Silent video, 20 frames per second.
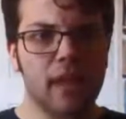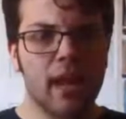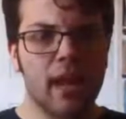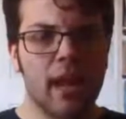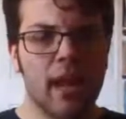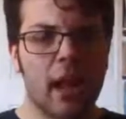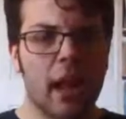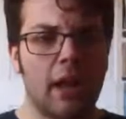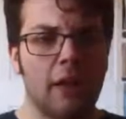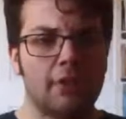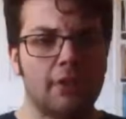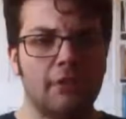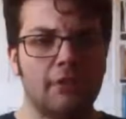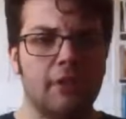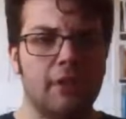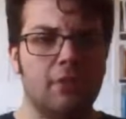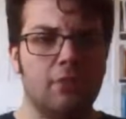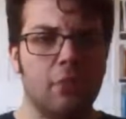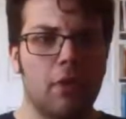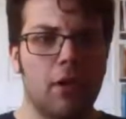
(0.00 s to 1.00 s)
And I also
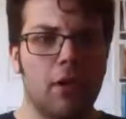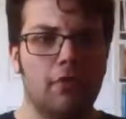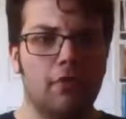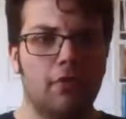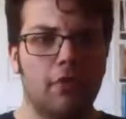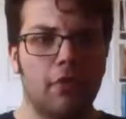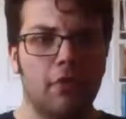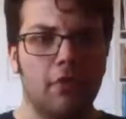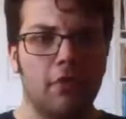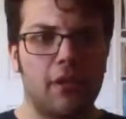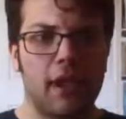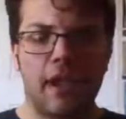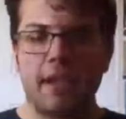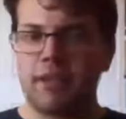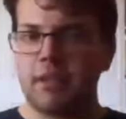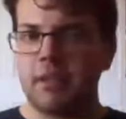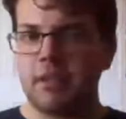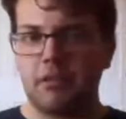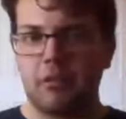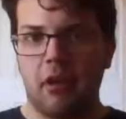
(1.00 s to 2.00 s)
did one for
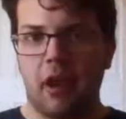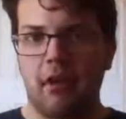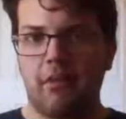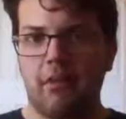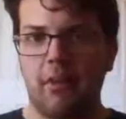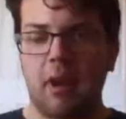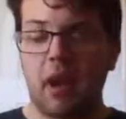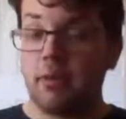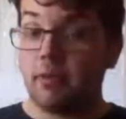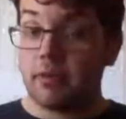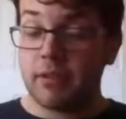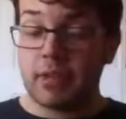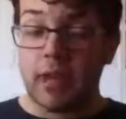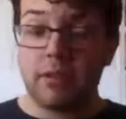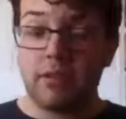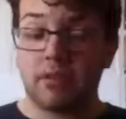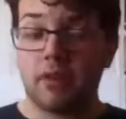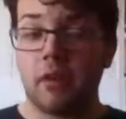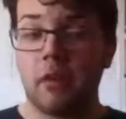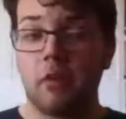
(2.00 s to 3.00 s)
Godzilla graphic novels
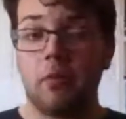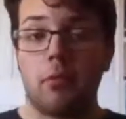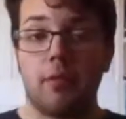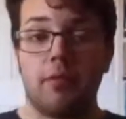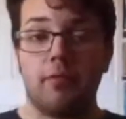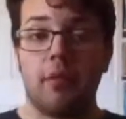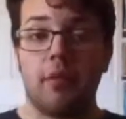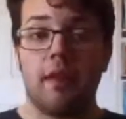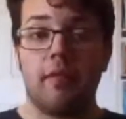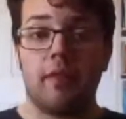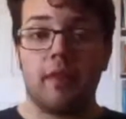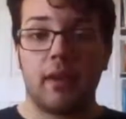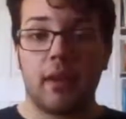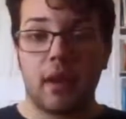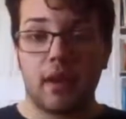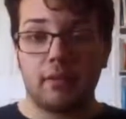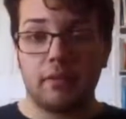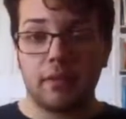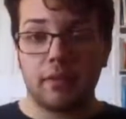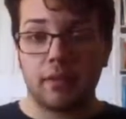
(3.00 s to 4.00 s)
and Star Wars graphic
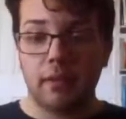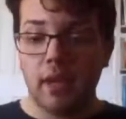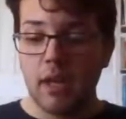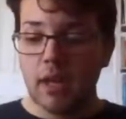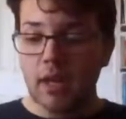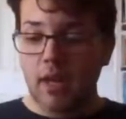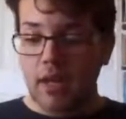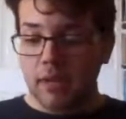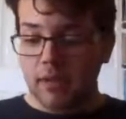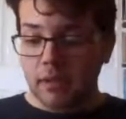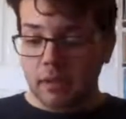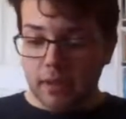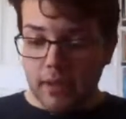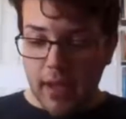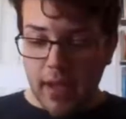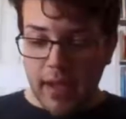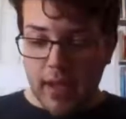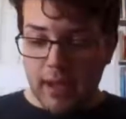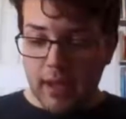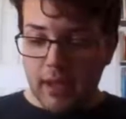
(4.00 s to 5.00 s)
novels. So,
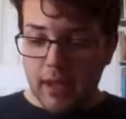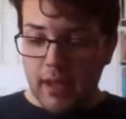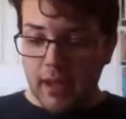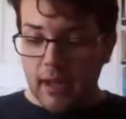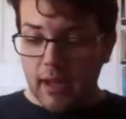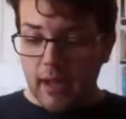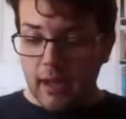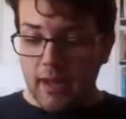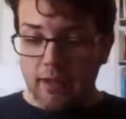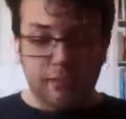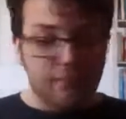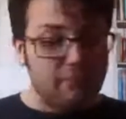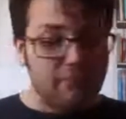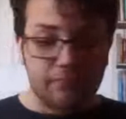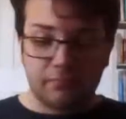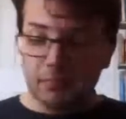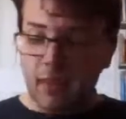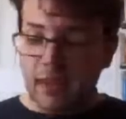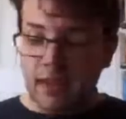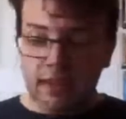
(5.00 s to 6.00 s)
yeah, um,
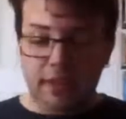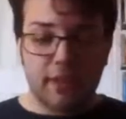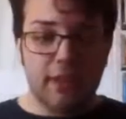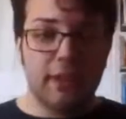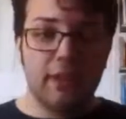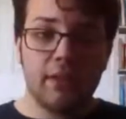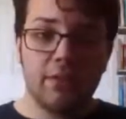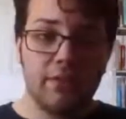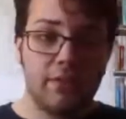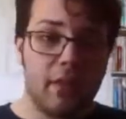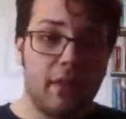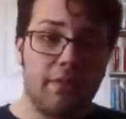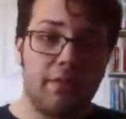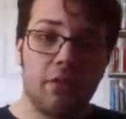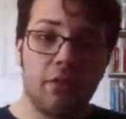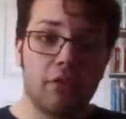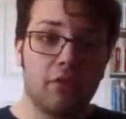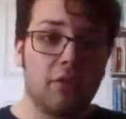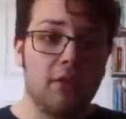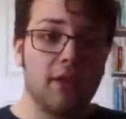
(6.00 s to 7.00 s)
like I said, if
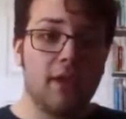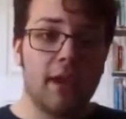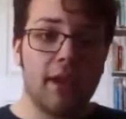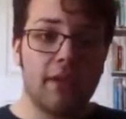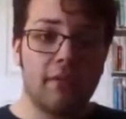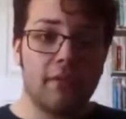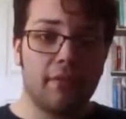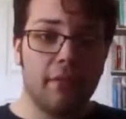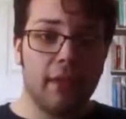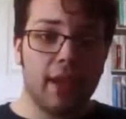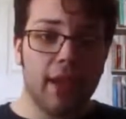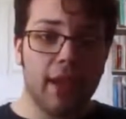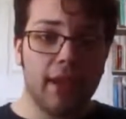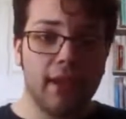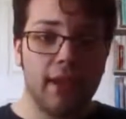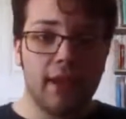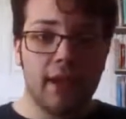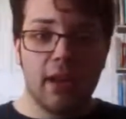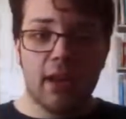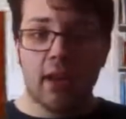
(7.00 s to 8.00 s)
you're a Green Lantern
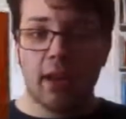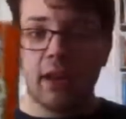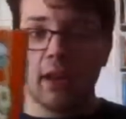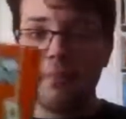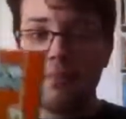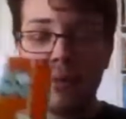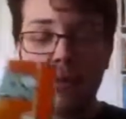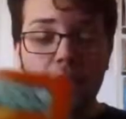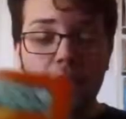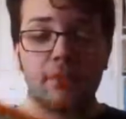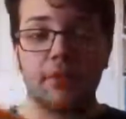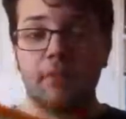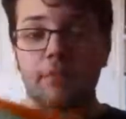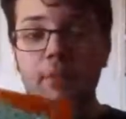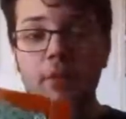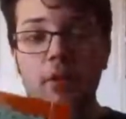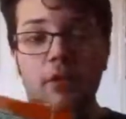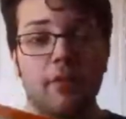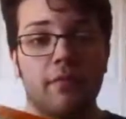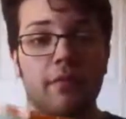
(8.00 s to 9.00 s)
fan, uh, pick up this
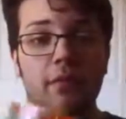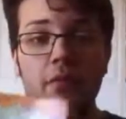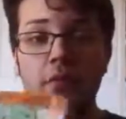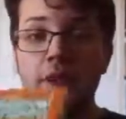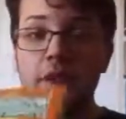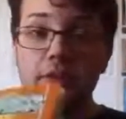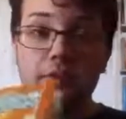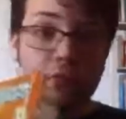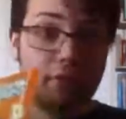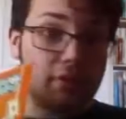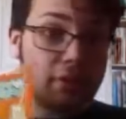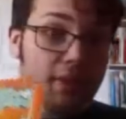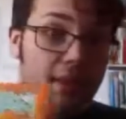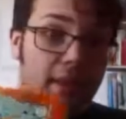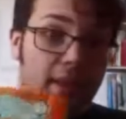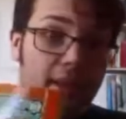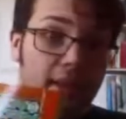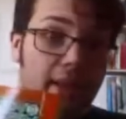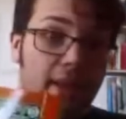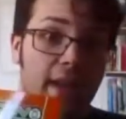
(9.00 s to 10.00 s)
book if you're
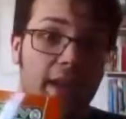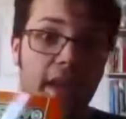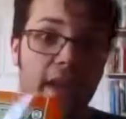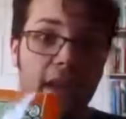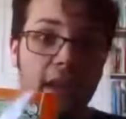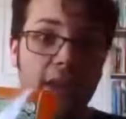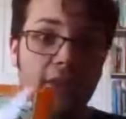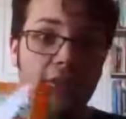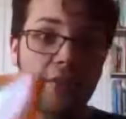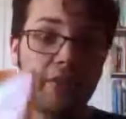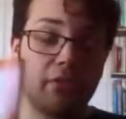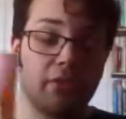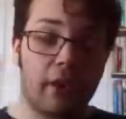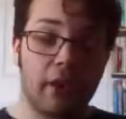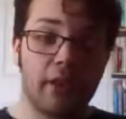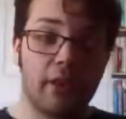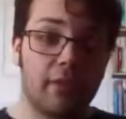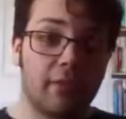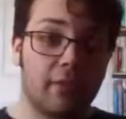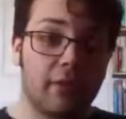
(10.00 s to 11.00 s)
interested in
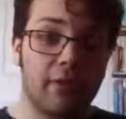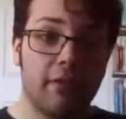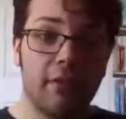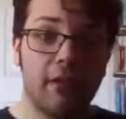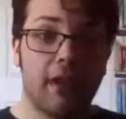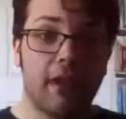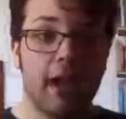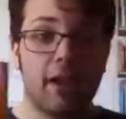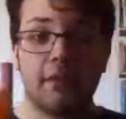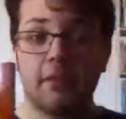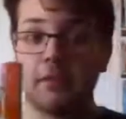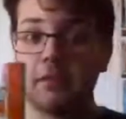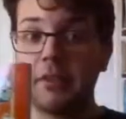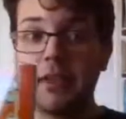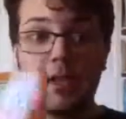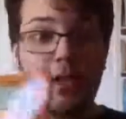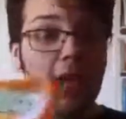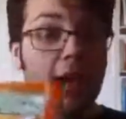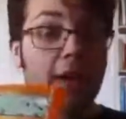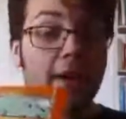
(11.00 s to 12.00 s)
starting to read Green Lantern.
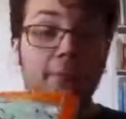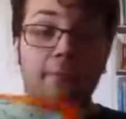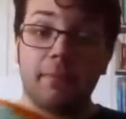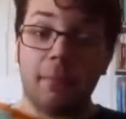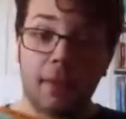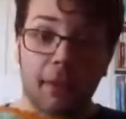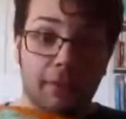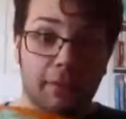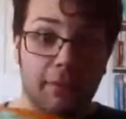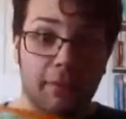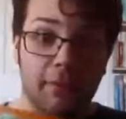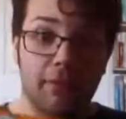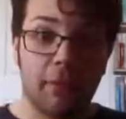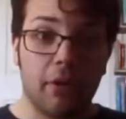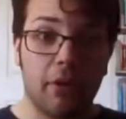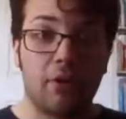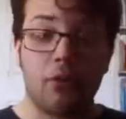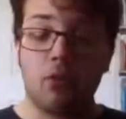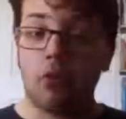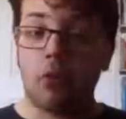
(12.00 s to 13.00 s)
Again, pick up this
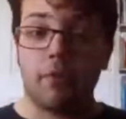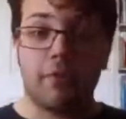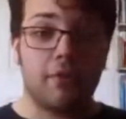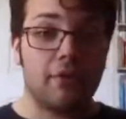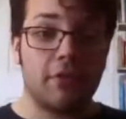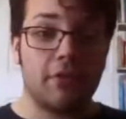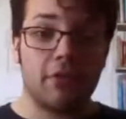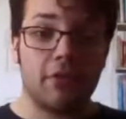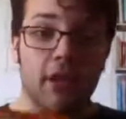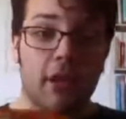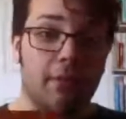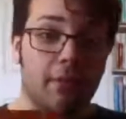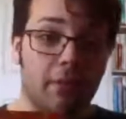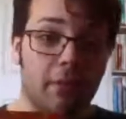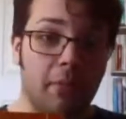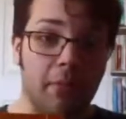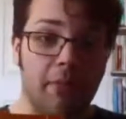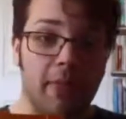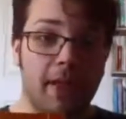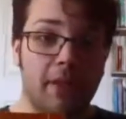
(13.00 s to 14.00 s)
book, or if you're just a comic
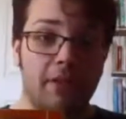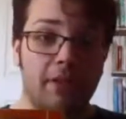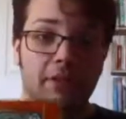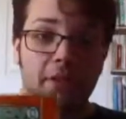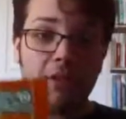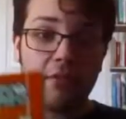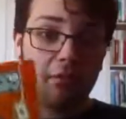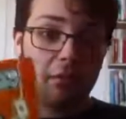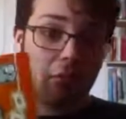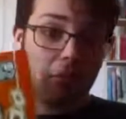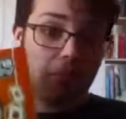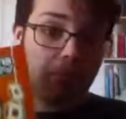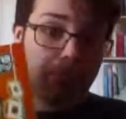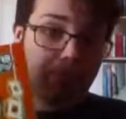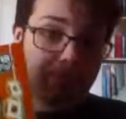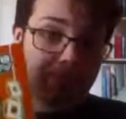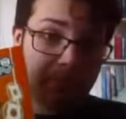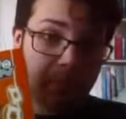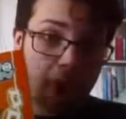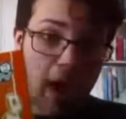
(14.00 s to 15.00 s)
book fan in general,
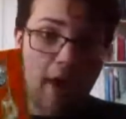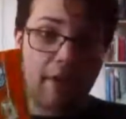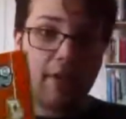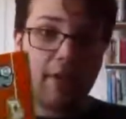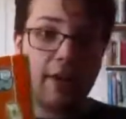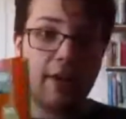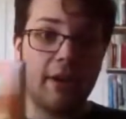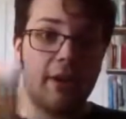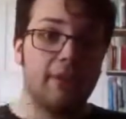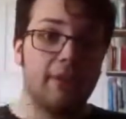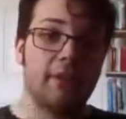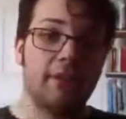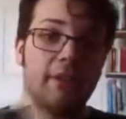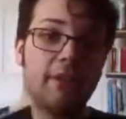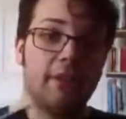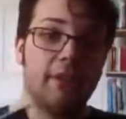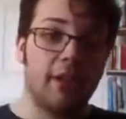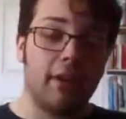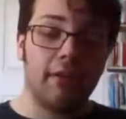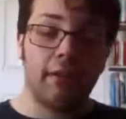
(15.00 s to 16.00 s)
I'd read it.
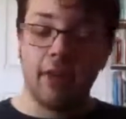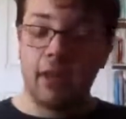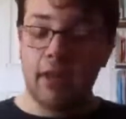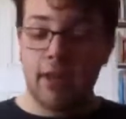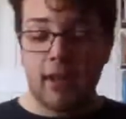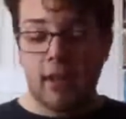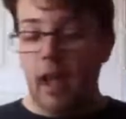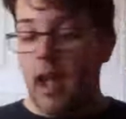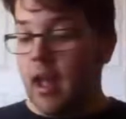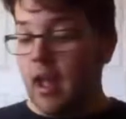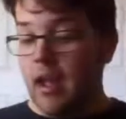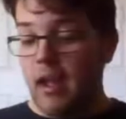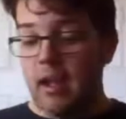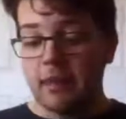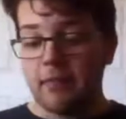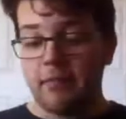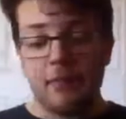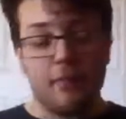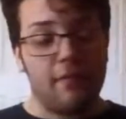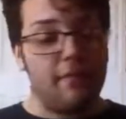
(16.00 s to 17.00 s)
Yeah.
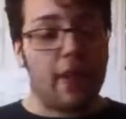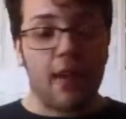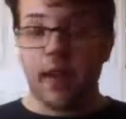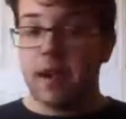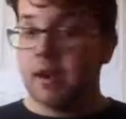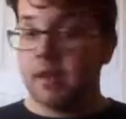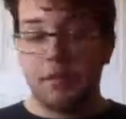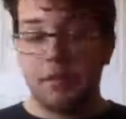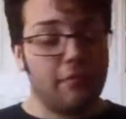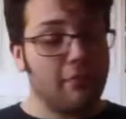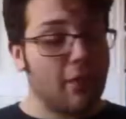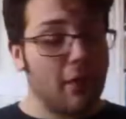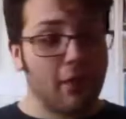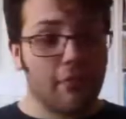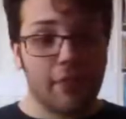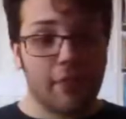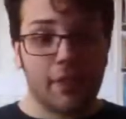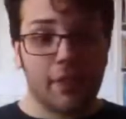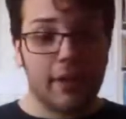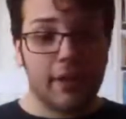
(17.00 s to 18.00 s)
Uh, didn't find anything
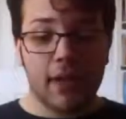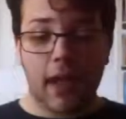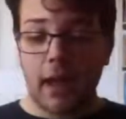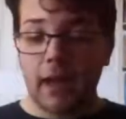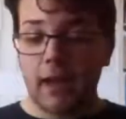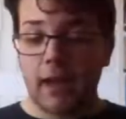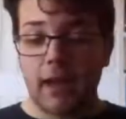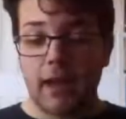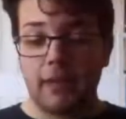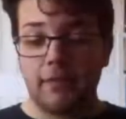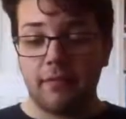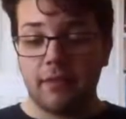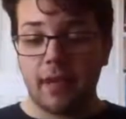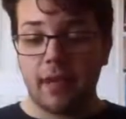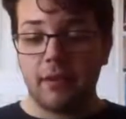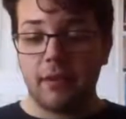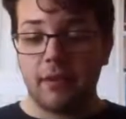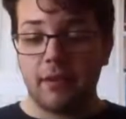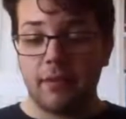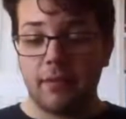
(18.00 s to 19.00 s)
wrong with it, and I
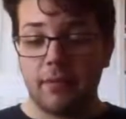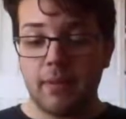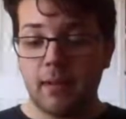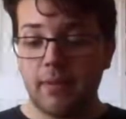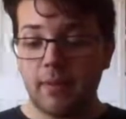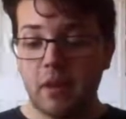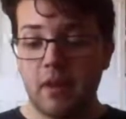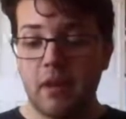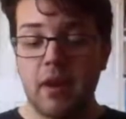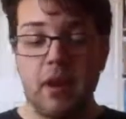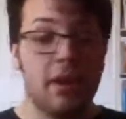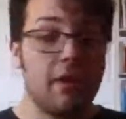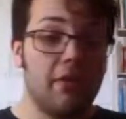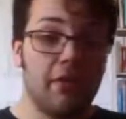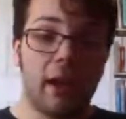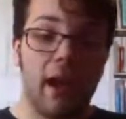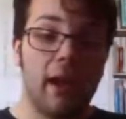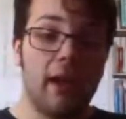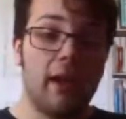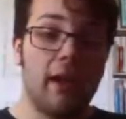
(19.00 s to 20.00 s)
found it to be a very
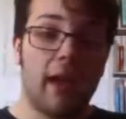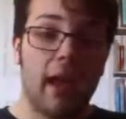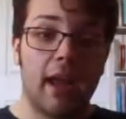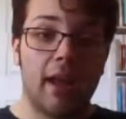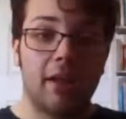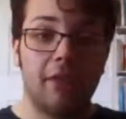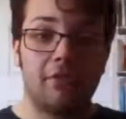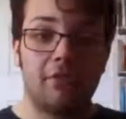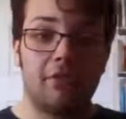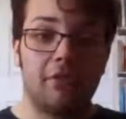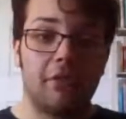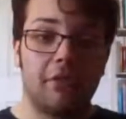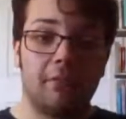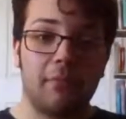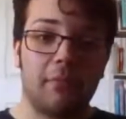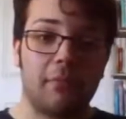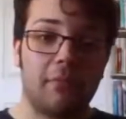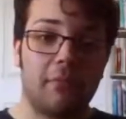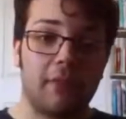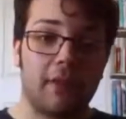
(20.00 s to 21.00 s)
entertaining and interesting
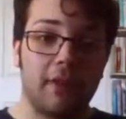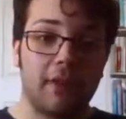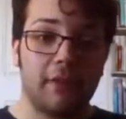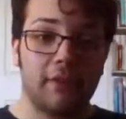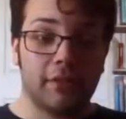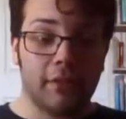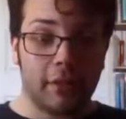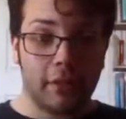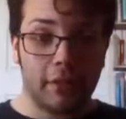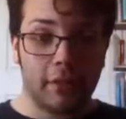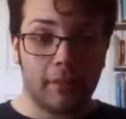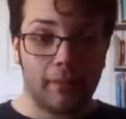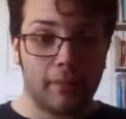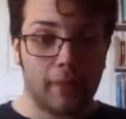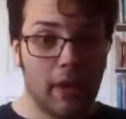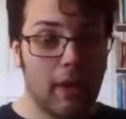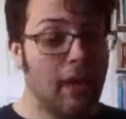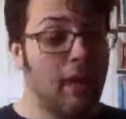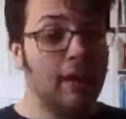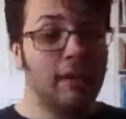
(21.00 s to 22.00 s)
book to read. So
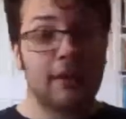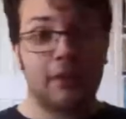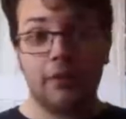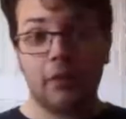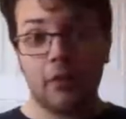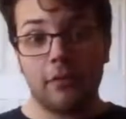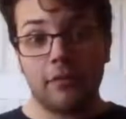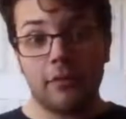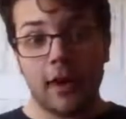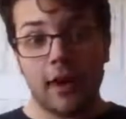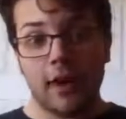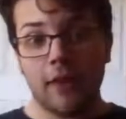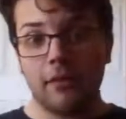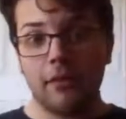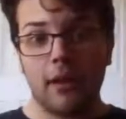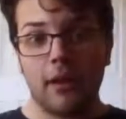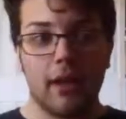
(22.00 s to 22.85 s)
that's all for now.